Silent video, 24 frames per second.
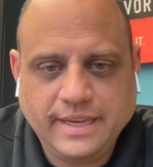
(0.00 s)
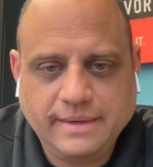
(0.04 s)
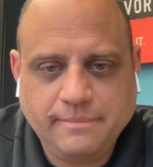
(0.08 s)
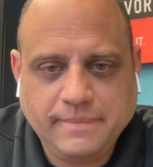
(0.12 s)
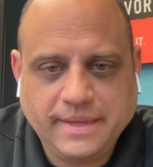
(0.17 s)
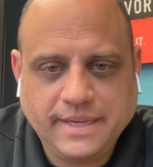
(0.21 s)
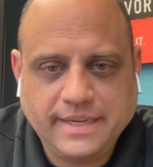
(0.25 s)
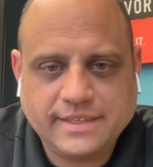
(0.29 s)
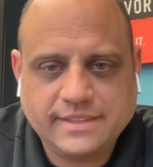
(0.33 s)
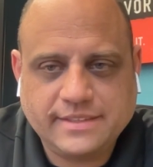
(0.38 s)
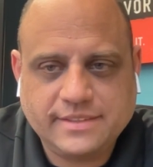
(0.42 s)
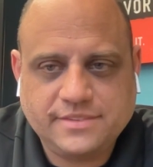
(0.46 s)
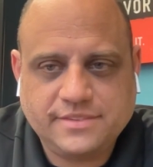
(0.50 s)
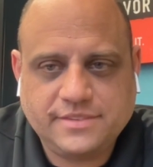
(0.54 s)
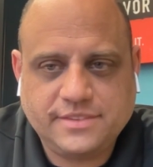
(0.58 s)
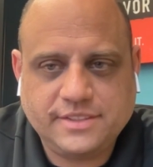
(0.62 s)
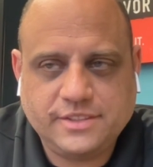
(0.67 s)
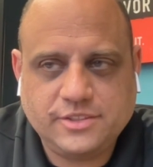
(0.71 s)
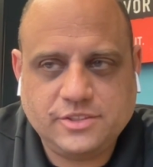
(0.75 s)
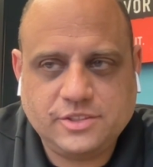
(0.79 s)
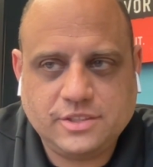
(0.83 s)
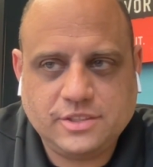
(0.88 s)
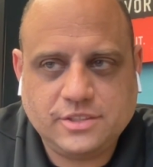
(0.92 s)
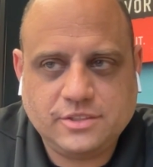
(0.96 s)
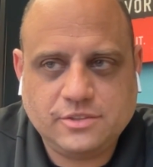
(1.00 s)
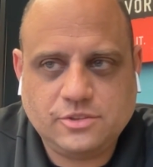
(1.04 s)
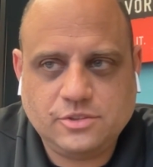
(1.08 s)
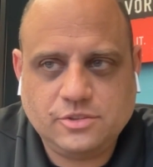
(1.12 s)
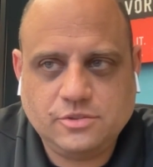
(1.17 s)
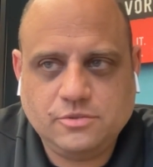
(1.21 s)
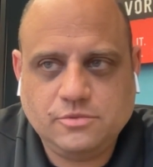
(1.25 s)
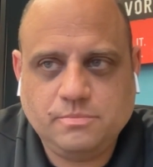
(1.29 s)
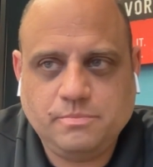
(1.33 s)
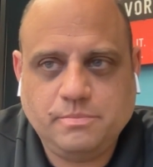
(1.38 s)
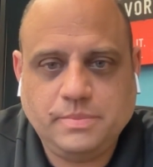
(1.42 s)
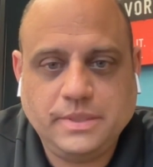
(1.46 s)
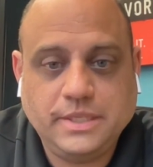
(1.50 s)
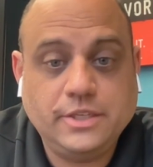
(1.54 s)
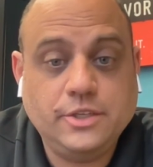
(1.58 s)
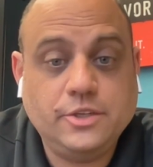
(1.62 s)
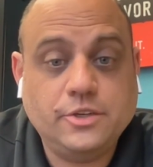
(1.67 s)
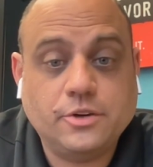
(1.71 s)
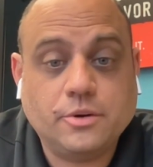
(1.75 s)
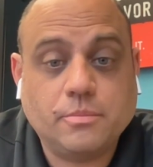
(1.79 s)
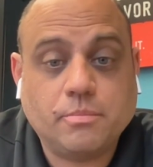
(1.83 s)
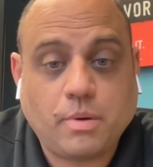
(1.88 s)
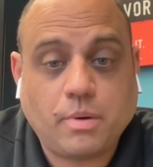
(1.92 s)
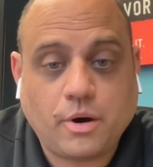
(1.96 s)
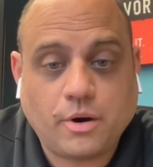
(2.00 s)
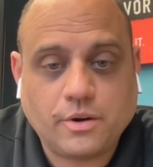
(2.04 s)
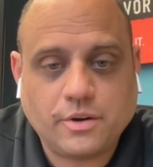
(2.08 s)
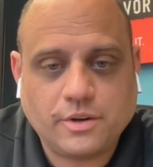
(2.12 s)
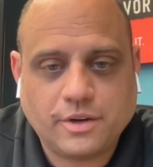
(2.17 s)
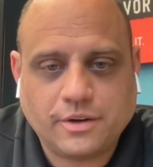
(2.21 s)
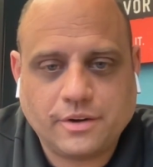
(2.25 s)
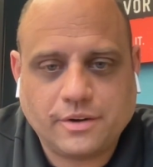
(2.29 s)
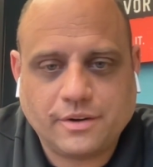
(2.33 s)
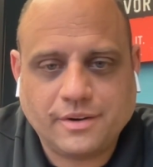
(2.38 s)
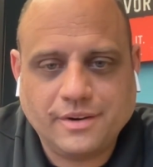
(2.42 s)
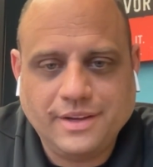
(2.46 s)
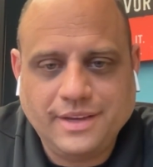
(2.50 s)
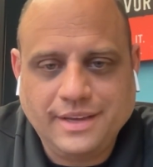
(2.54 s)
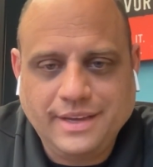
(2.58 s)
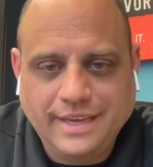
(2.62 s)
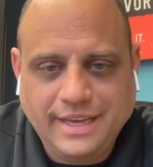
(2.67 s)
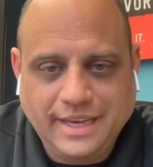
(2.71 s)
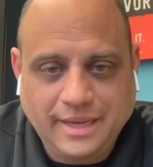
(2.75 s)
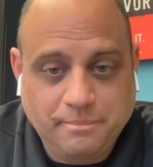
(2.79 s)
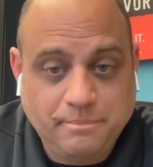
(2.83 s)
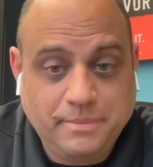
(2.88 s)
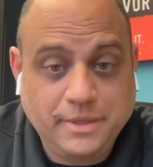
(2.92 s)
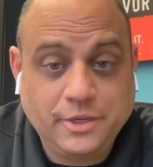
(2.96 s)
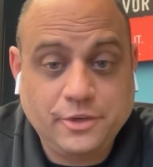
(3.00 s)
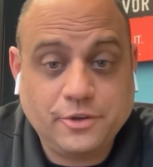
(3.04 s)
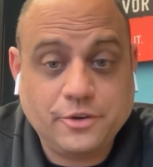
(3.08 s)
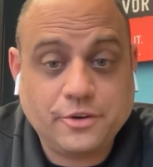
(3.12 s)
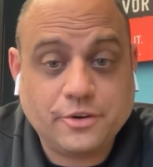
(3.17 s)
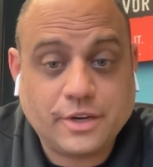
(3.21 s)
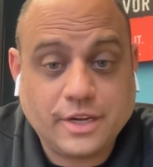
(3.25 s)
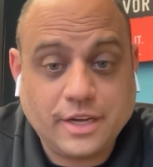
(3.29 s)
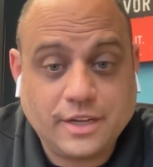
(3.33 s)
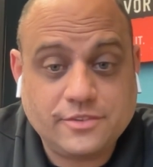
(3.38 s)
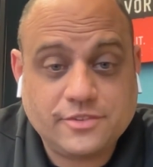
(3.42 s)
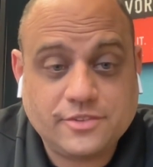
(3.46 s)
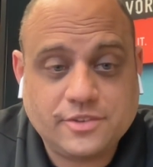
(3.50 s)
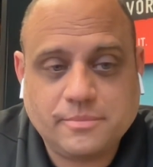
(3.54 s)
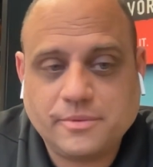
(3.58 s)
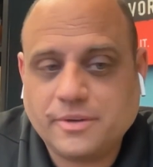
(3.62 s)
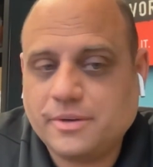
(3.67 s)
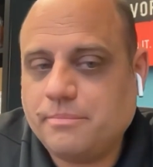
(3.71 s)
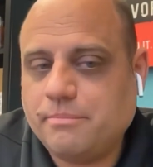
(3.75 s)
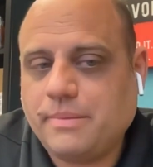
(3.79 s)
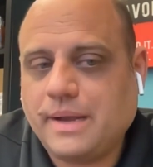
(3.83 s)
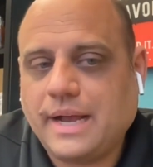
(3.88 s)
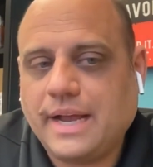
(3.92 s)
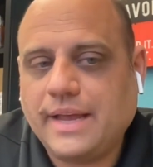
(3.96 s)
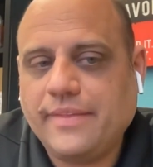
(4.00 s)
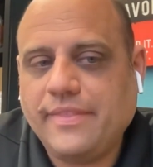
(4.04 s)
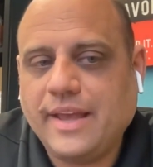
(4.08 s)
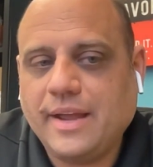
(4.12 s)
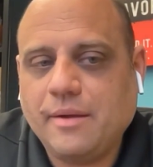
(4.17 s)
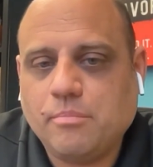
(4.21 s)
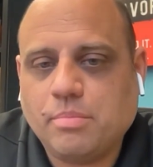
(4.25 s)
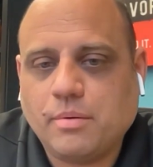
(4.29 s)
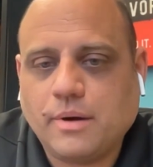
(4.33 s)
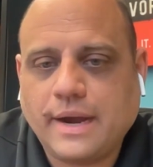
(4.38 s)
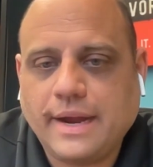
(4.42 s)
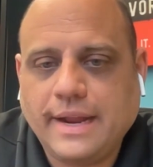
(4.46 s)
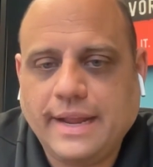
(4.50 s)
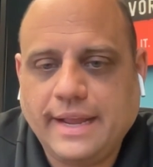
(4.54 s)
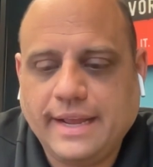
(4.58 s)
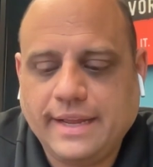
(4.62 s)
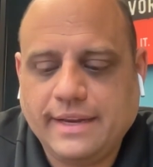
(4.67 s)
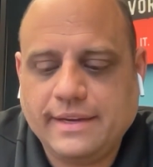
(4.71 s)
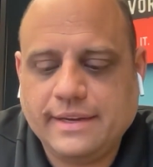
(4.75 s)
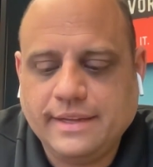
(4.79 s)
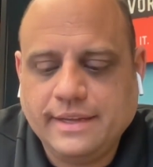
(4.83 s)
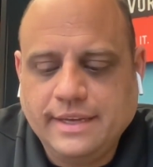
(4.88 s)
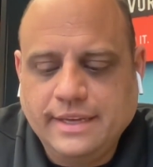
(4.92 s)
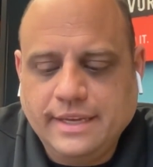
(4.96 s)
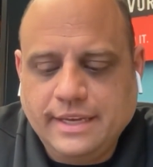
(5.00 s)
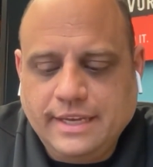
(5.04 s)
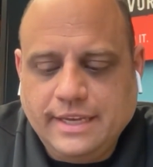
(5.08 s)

they make a decision to be your partner and be your customer and buy that brand,